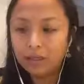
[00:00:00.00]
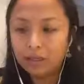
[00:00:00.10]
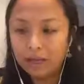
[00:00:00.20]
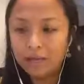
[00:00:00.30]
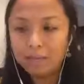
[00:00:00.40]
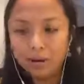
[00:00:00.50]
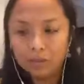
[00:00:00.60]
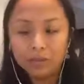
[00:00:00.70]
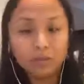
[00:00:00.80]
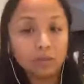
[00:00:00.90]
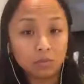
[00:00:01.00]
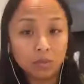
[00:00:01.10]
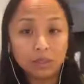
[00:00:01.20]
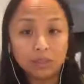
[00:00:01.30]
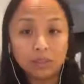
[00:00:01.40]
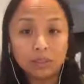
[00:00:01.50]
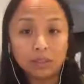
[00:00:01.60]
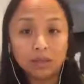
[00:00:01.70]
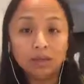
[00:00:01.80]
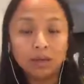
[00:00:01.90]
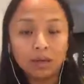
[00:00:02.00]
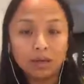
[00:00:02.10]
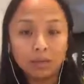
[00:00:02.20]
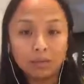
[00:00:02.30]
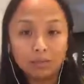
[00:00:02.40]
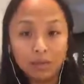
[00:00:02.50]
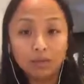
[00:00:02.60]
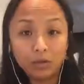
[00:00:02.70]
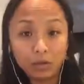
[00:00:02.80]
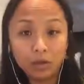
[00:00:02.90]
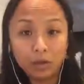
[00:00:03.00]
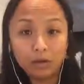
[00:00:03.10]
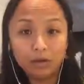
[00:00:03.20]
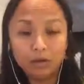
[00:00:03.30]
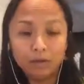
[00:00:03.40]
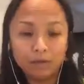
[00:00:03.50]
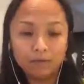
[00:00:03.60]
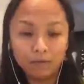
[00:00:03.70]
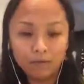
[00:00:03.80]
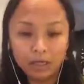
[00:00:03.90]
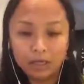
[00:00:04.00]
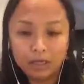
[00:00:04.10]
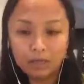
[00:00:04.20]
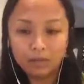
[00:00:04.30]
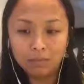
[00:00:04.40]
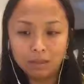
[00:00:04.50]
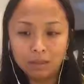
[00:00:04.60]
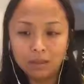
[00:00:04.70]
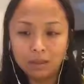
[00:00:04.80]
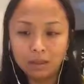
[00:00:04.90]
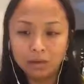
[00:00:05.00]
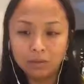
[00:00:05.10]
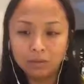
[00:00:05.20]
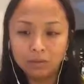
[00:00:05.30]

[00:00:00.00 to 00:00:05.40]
Again, bedroom is where you sleep. It matters your health. If you can keep it, you know,